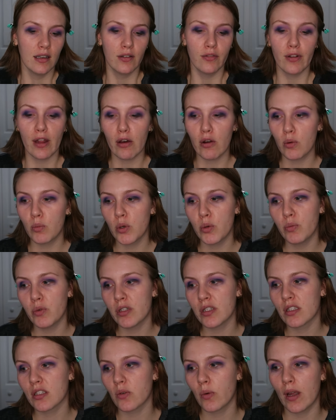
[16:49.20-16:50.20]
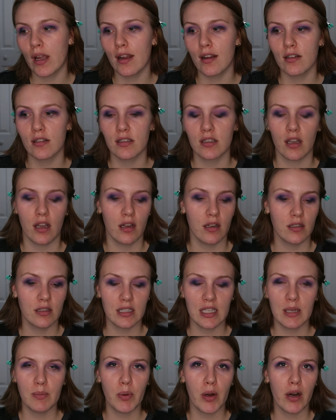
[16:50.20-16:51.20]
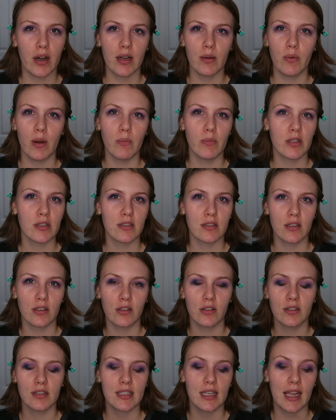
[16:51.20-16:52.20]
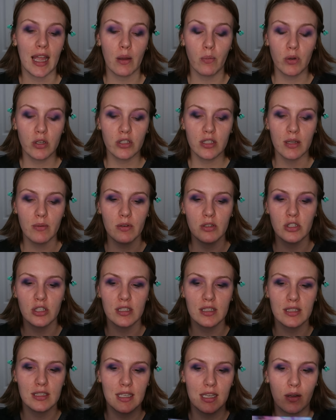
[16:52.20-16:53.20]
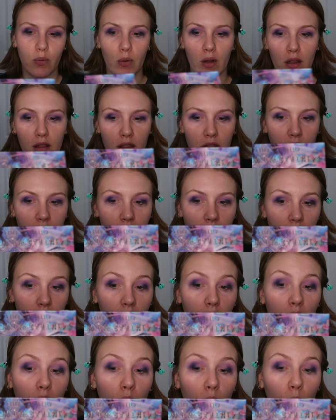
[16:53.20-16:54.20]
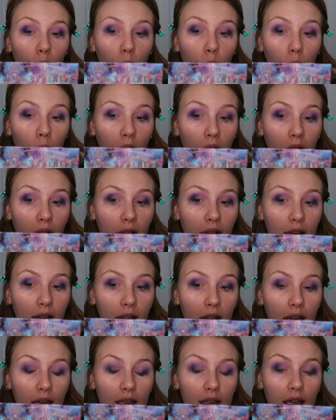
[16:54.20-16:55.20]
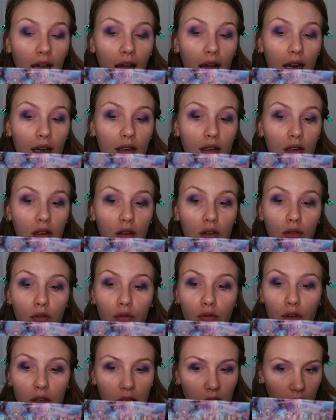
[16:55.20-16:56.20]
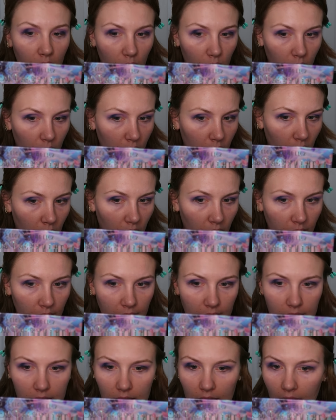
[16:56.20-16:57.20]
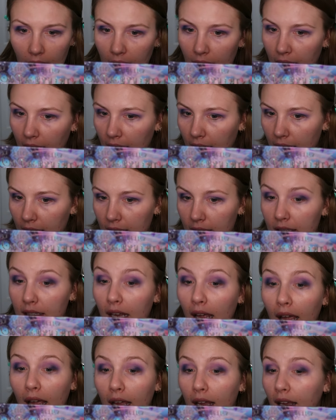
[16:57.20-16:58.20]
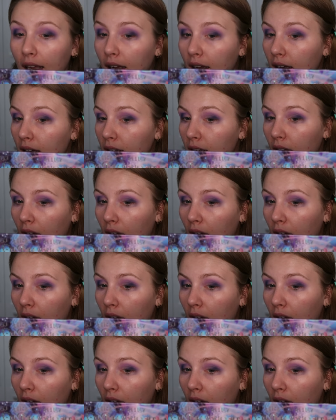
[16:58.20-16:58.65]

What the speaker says: Flower Moon was squares, the Tea Party one was circles. Like I wish they would just stick with one and kind of, you know, call it a day.